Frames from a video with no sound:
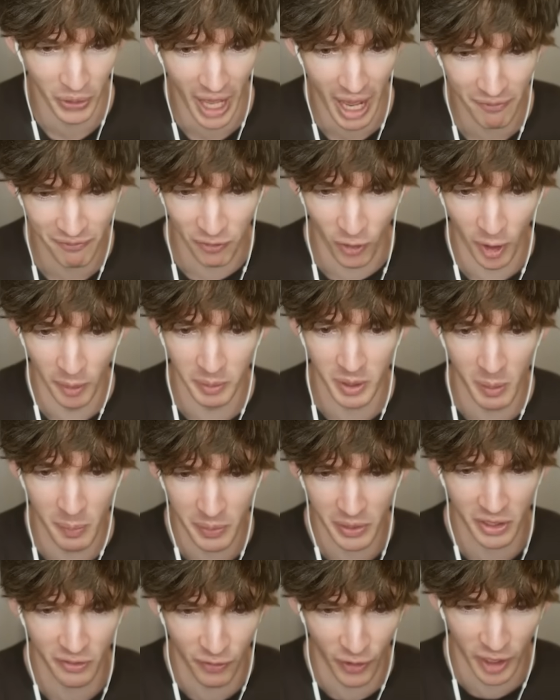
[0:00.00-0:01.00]
platform com
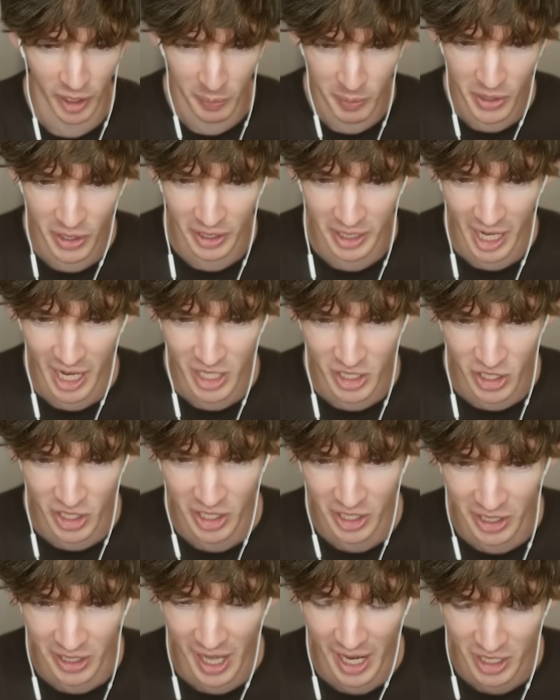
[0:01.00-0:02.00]
for communication
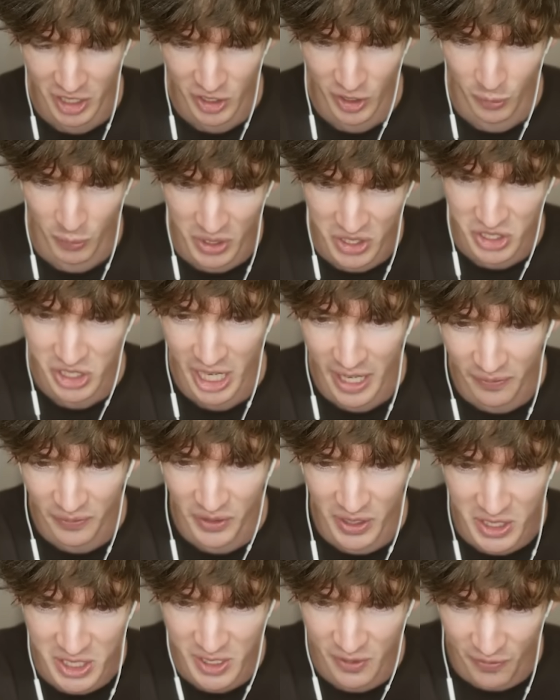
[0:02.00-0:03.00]
and connection with
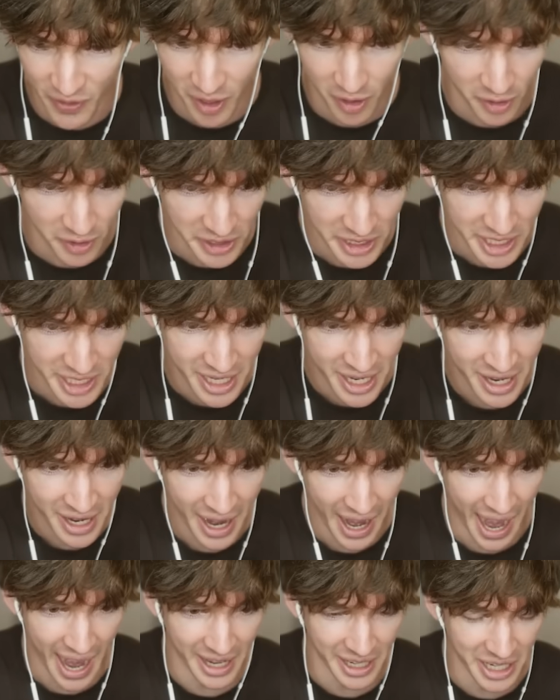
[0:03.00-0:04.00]
safety and civility
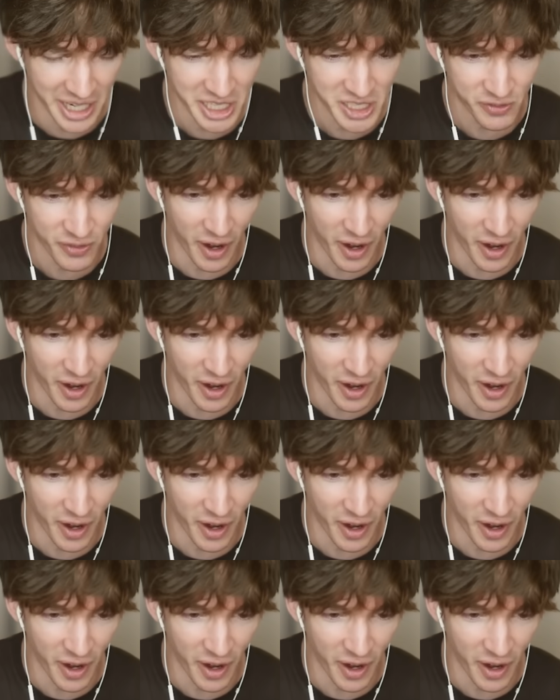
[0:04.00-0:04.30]
at its